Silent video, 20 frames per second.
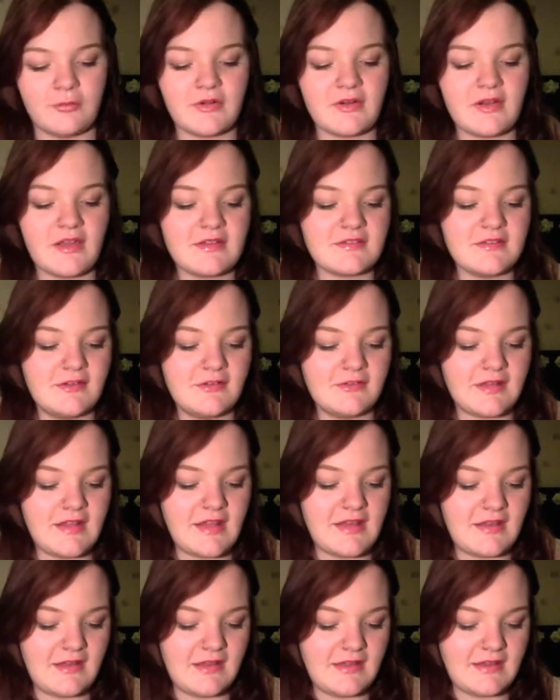of product along
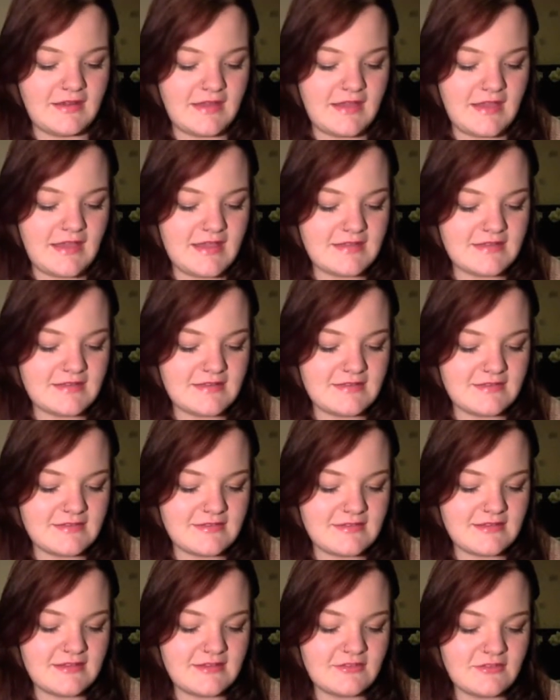that line. It is
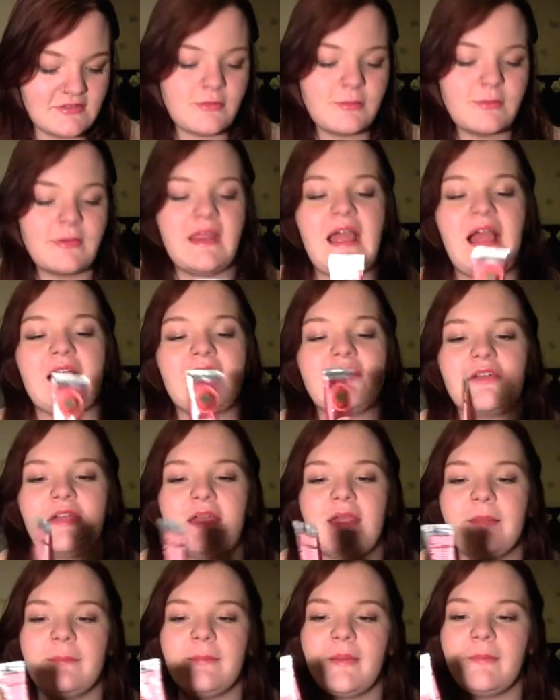the Strawberry Hand
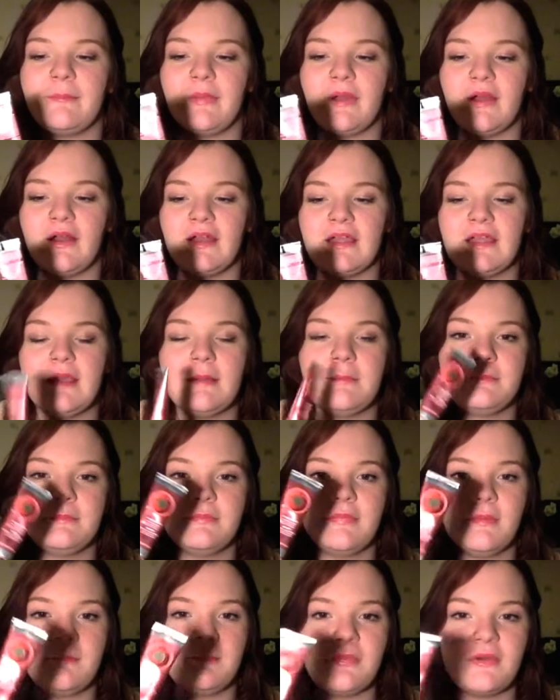Cream by
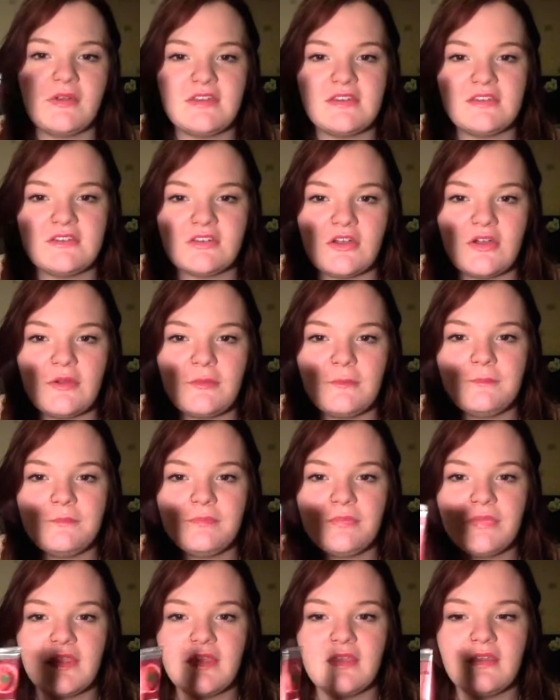The Body Shop.
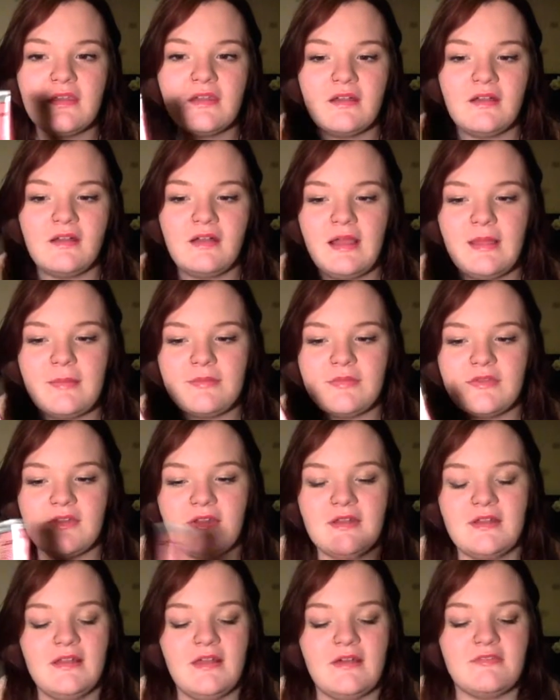
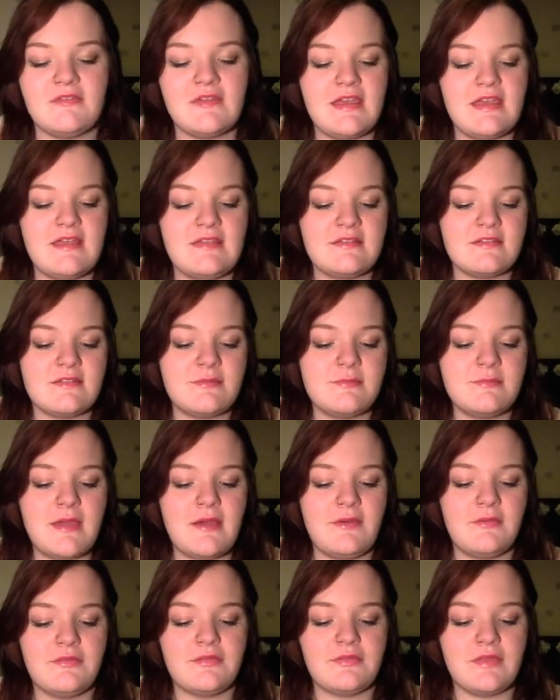Absolutely love it. It
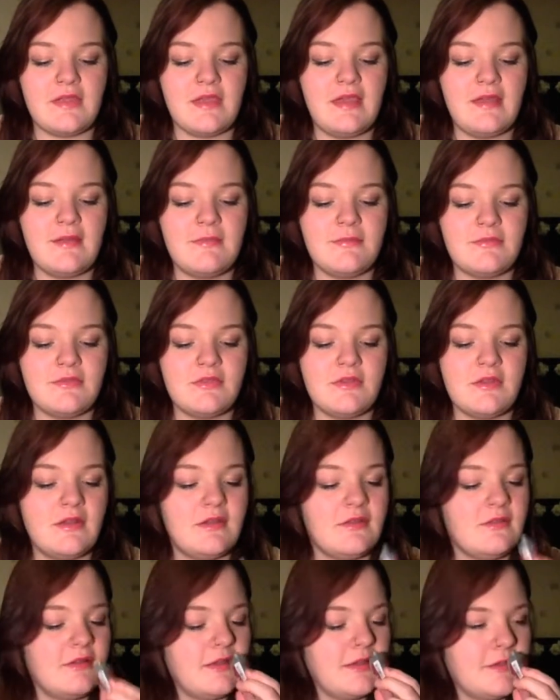smells
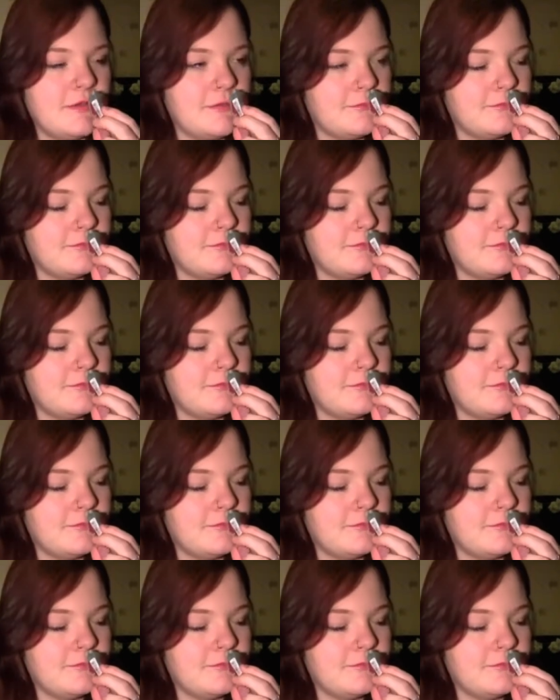absolutely